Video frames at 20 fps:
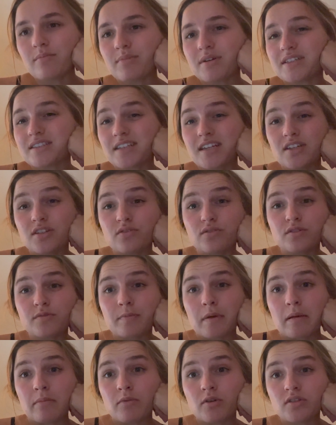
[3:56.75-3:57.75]
Because I do
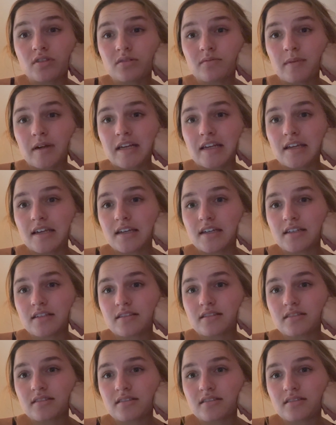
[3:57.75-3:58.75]
spend most of my
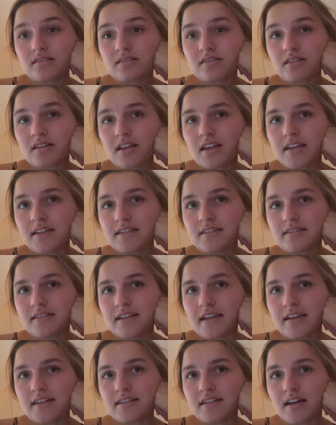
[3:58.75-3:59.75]
days like
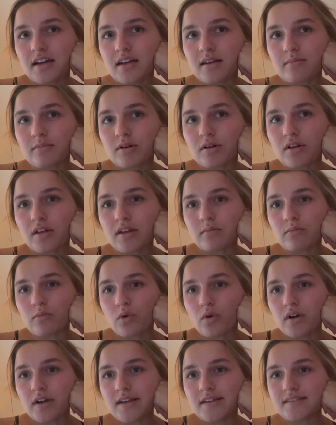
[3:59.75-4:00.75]
daytime or
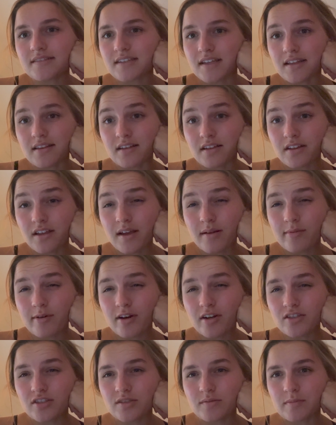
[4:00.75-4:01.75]
mornings in the
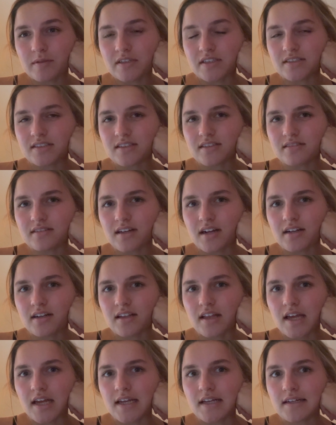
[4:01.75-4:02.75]
library just because it's kind of
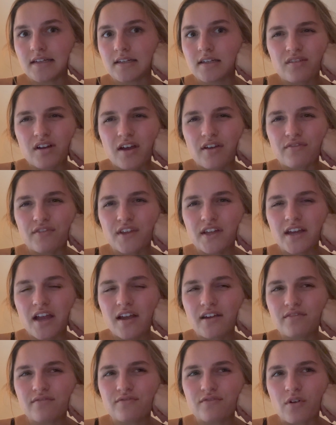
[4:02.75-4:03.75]
like, I feel like I
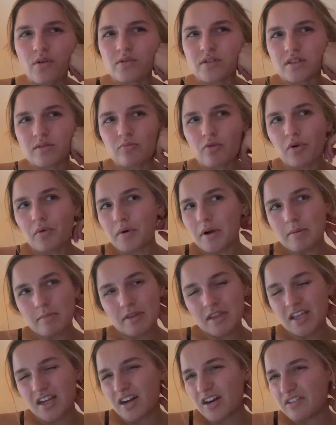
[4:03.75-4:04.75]
can focus more when I'm in
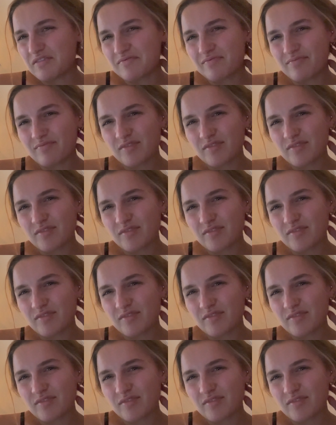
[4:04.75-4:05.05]
there.